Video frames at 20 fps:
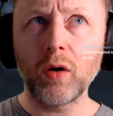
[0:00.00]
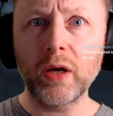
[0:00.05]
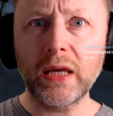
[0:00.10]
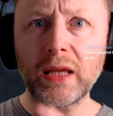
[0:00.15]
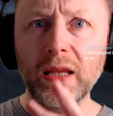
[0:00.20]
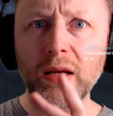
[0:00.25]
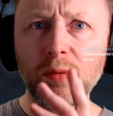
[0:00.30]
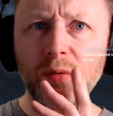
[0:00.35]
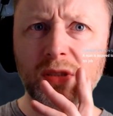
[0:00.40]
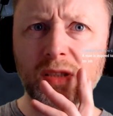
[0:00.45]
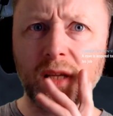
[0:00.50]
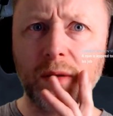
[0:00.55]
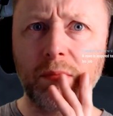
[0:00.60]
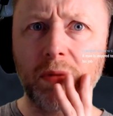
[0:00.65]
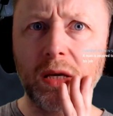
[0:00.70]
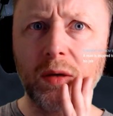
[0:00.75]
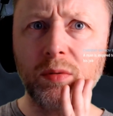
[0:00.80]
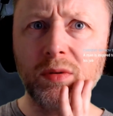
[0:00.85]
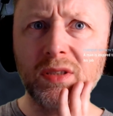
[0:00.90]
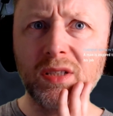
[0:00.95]
oh yeah, that
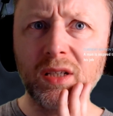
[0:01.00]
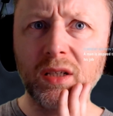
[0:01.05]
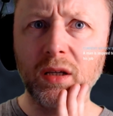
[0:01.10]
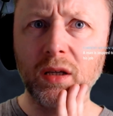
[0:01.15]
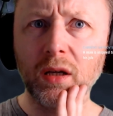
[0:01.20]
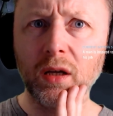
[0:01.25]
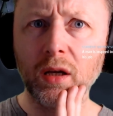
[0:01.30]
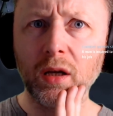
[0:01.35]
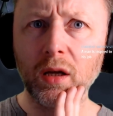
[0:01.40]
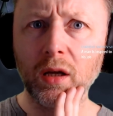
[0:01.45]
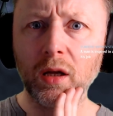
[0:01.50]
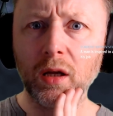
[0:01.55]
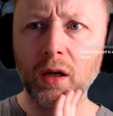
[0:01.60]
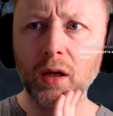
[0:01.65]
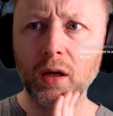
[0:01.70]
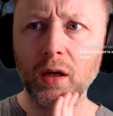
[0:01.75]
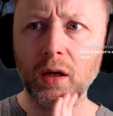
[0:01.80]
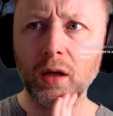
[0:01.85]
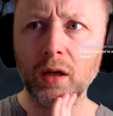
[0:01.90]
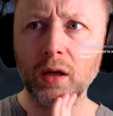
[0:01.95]
wasn't me, was it?
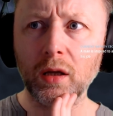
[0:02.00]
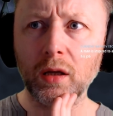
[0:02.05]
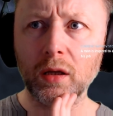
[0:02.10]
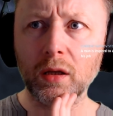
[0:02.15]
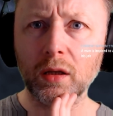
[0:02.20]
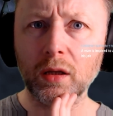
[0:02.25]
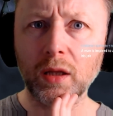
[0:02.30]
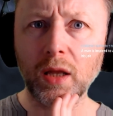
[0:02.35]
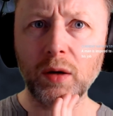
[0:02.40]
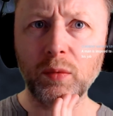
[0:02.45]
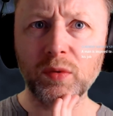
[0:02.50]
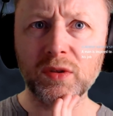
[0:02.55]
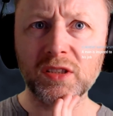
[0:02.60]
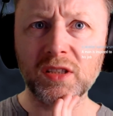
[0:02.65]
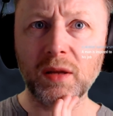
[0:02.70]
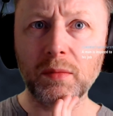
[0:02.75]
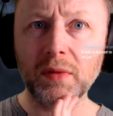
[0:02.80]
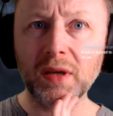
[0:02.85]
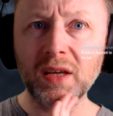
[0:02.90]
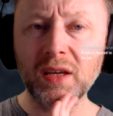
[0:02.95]
That
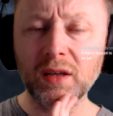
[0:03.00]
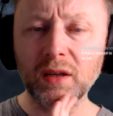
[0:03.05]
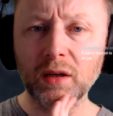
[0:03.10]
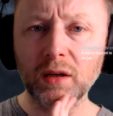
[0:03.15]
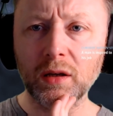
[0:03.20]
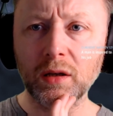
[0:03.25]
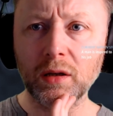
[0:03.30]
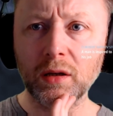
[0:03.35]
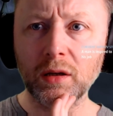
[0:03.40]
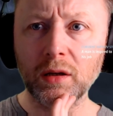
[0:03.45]
wasn't me.